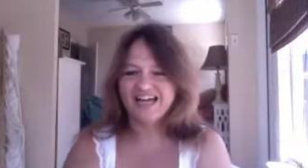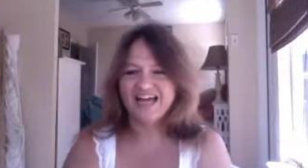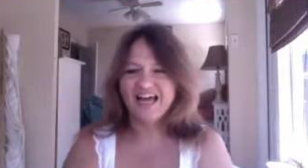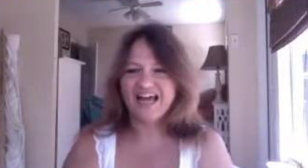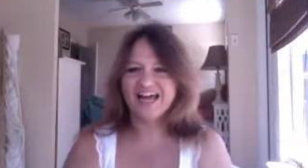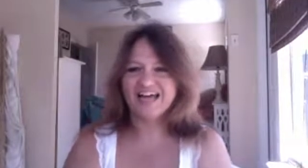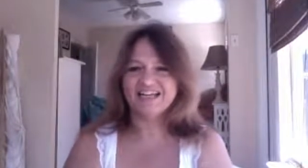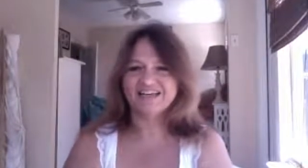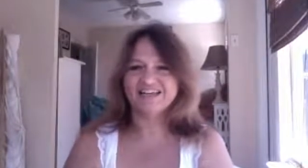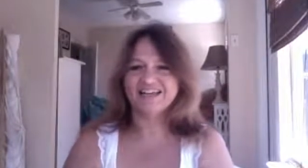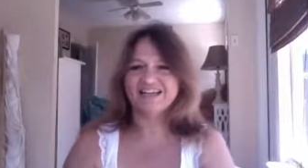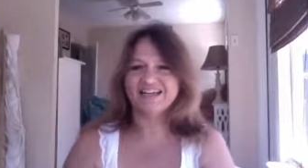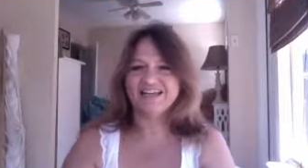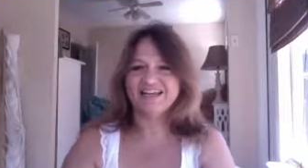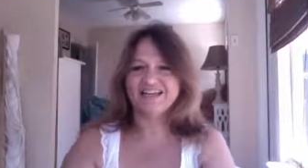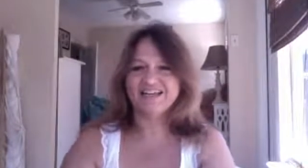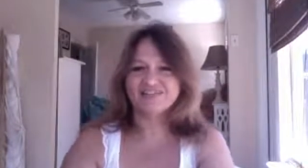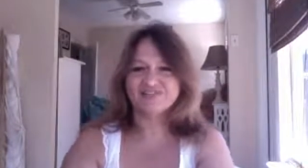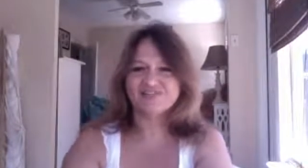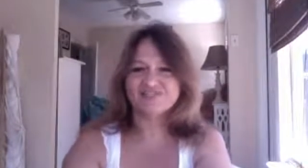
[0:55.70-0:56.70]
hey
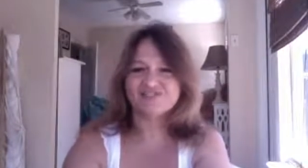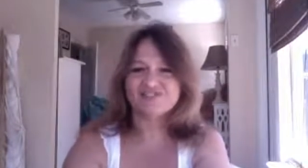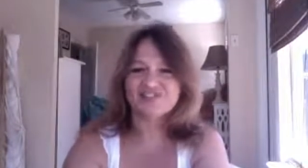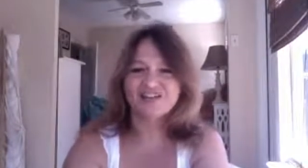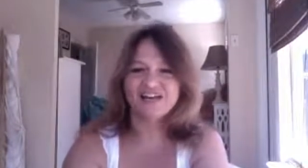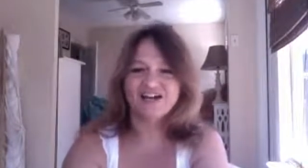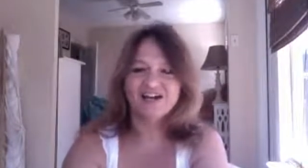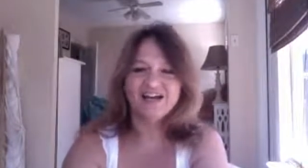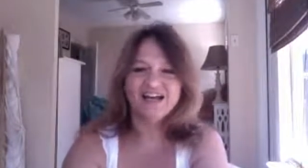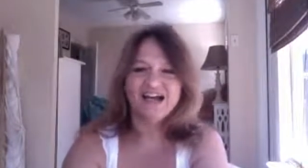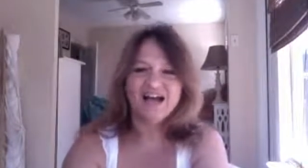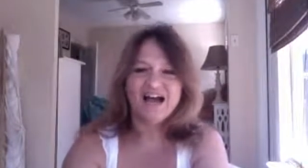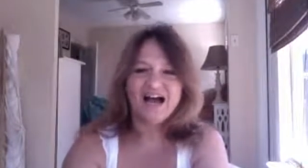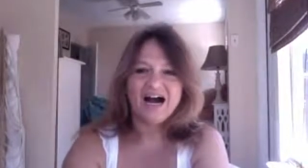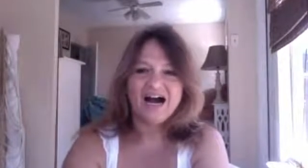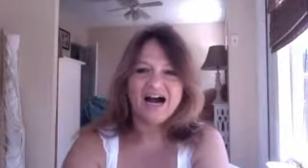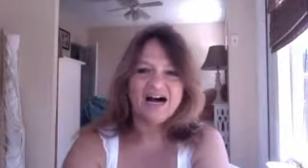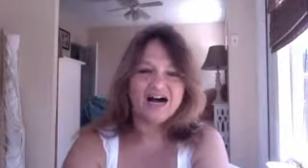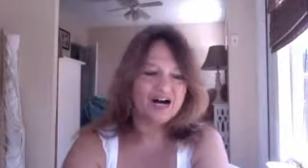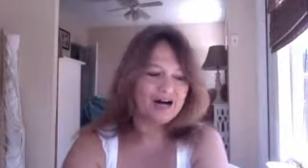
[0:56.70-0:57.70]
Lee, good to see you.
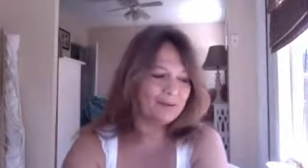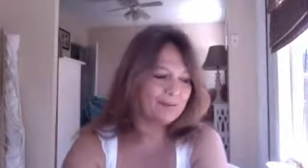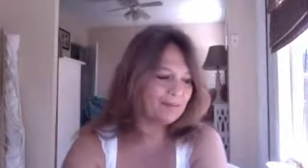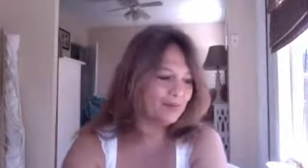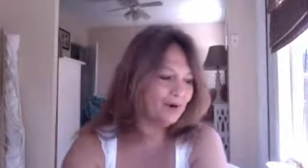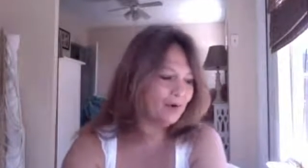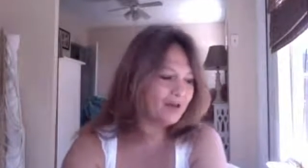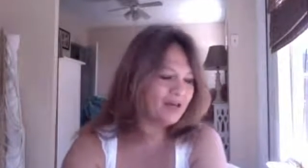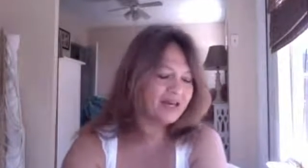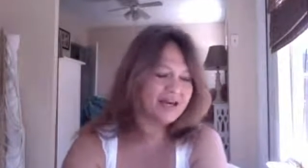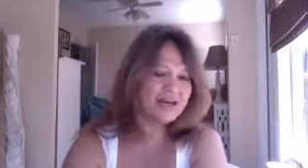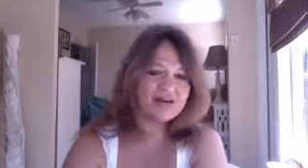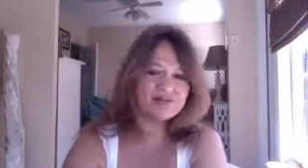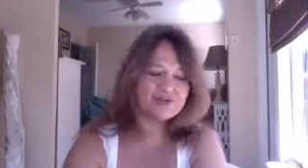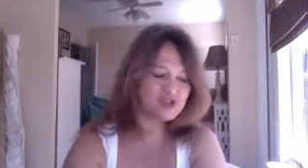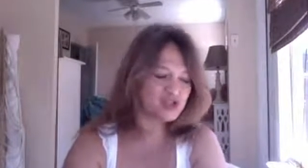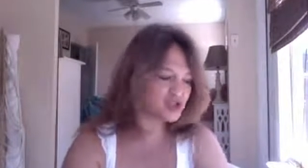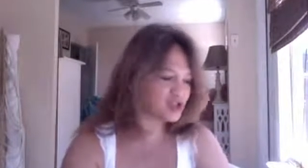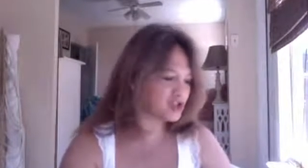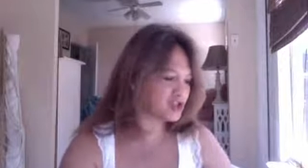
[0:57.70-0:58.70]
Okay,
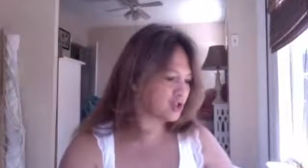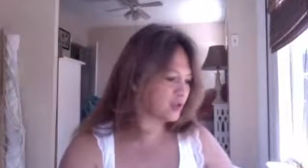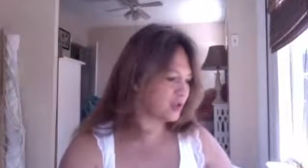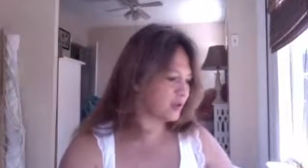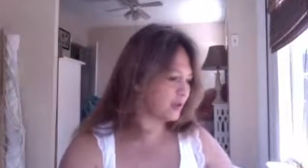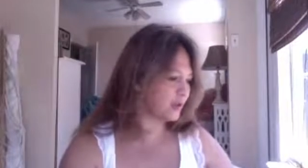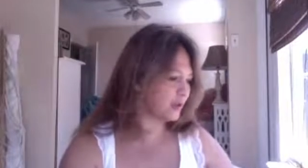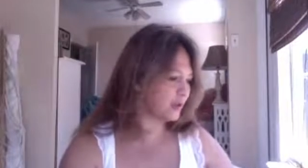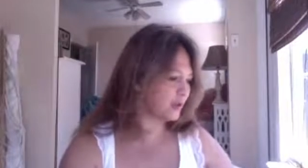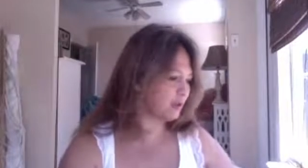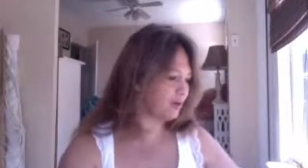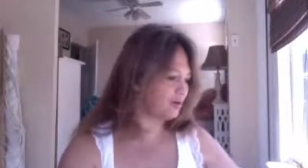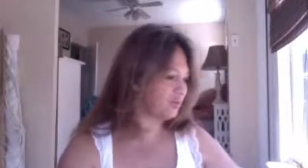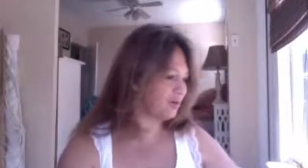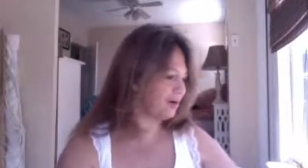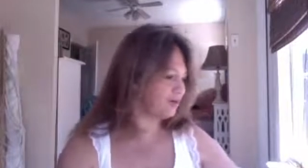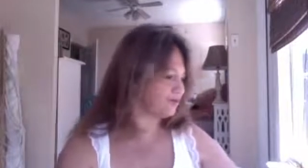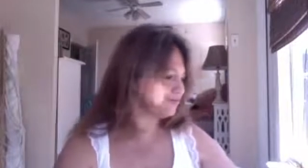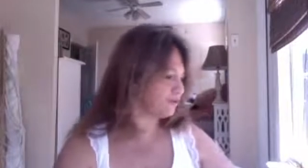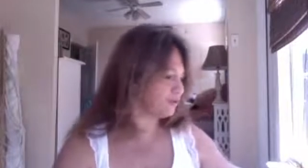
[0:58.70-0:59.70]
so
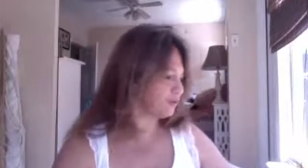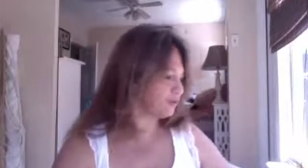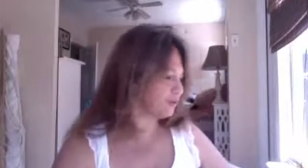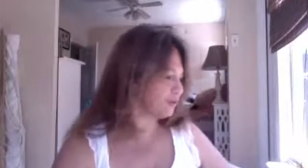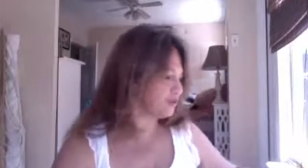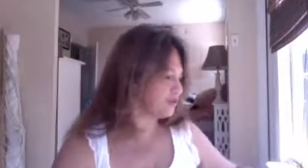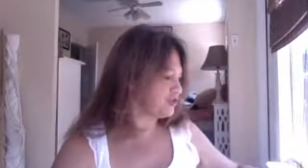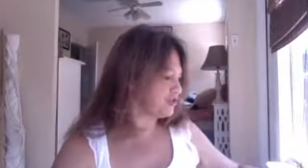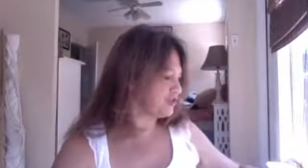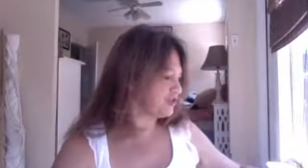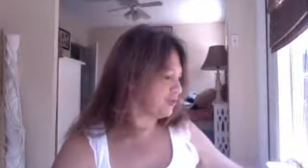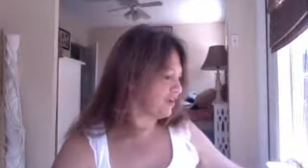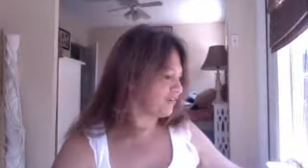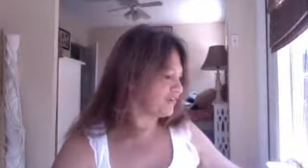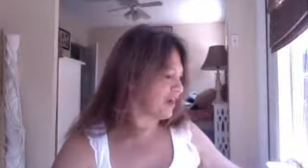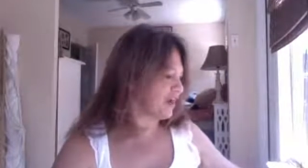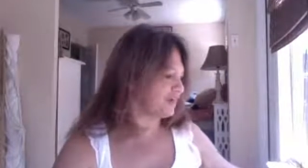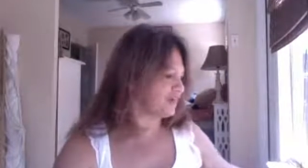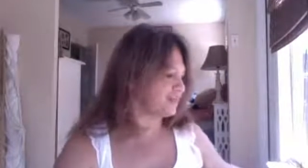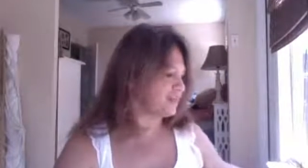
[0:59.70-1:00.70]
without further ado, I've
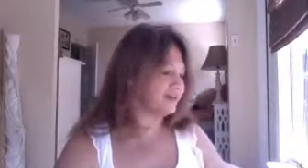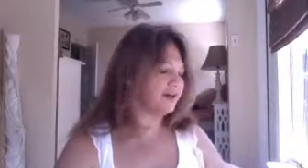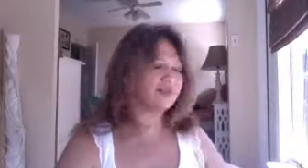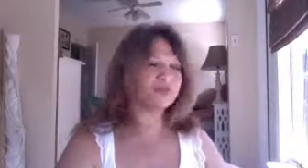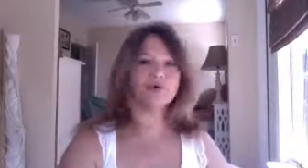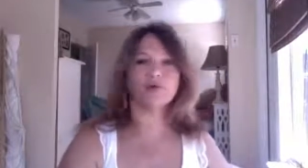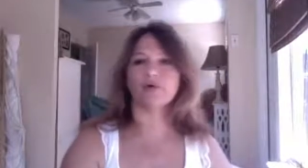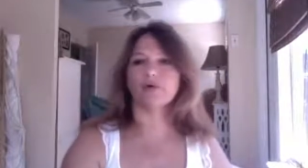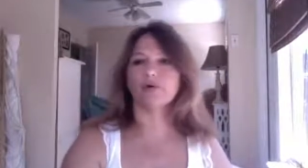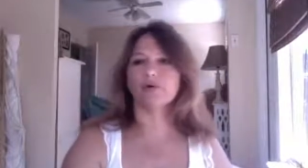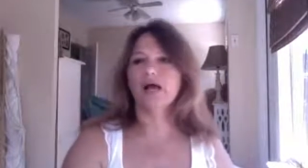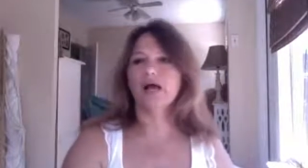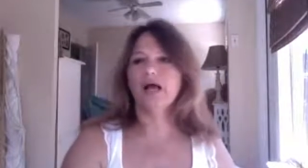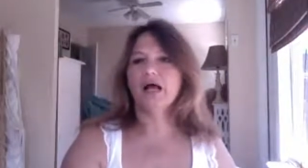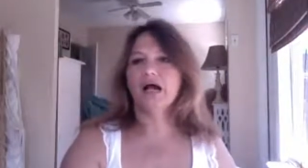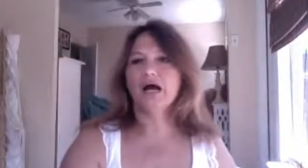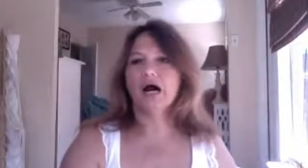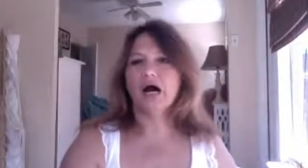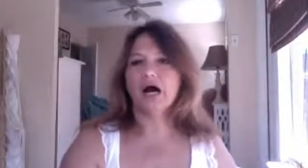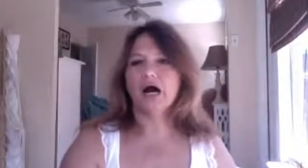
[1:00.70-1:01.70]
got another,
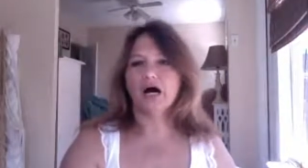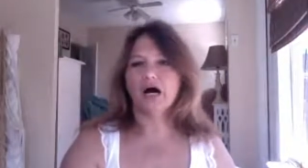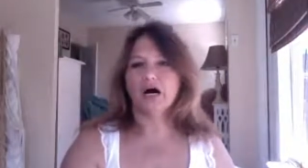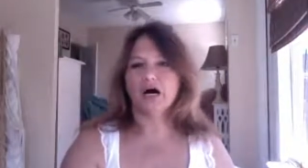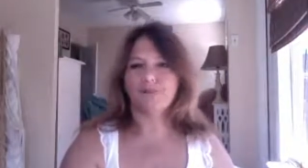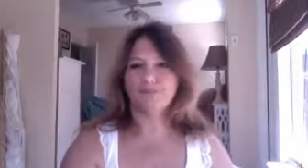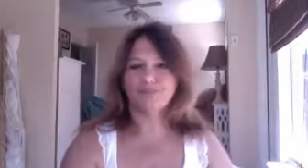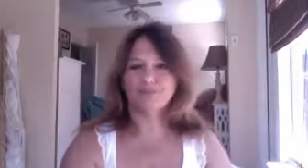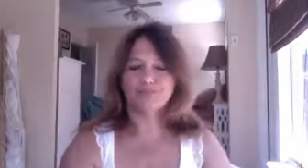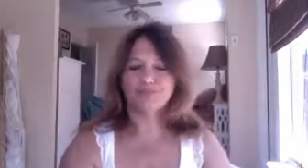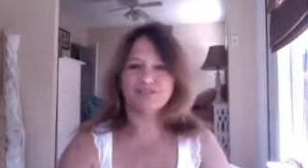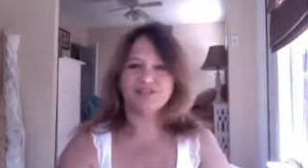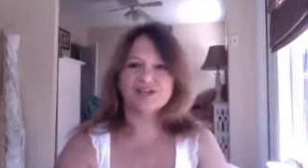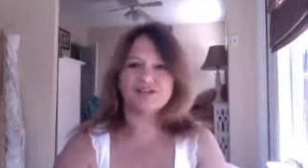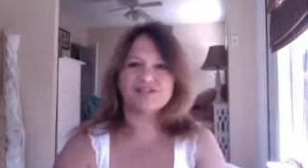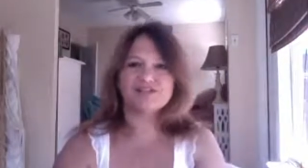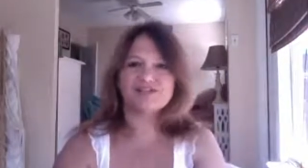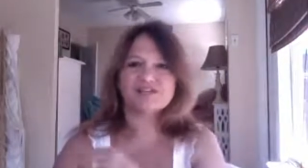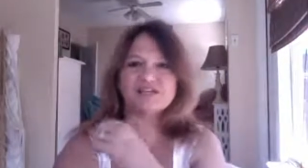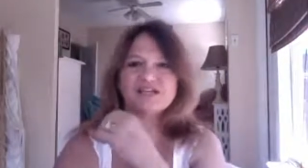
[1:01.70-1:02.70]
I
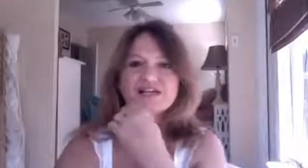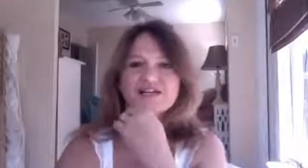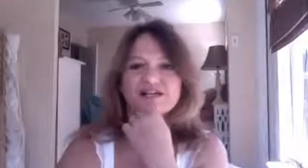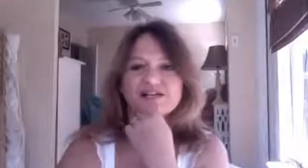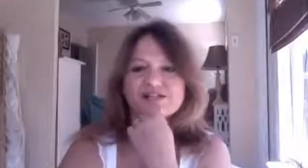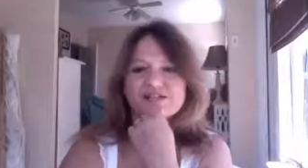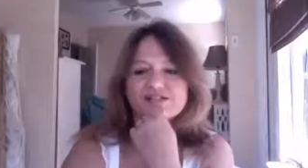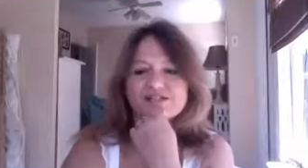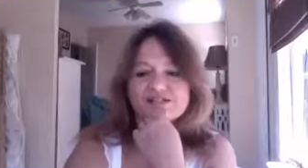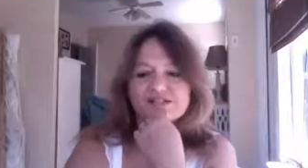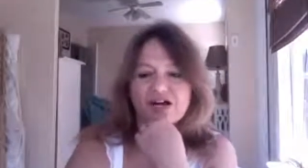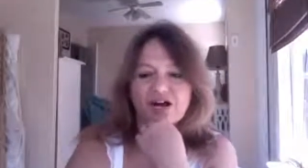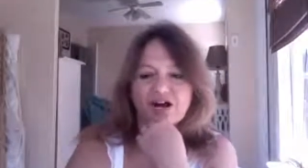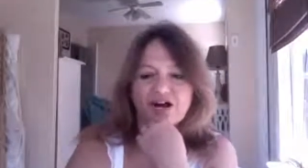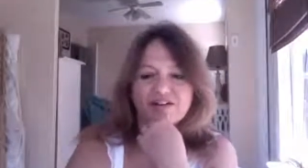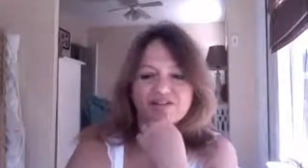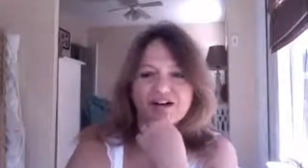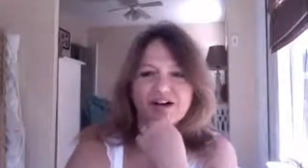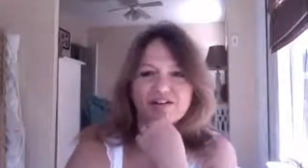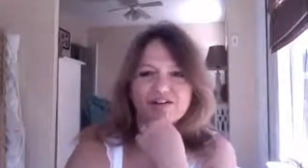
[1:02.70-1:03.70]

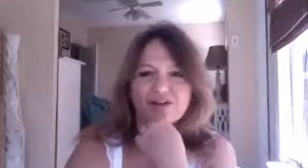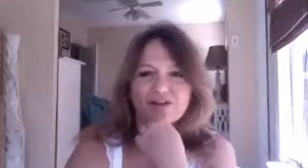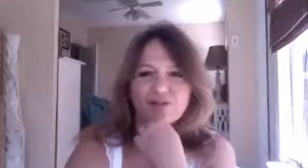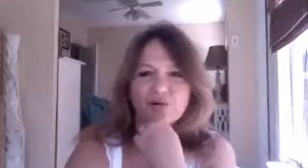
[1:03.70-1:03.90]
got another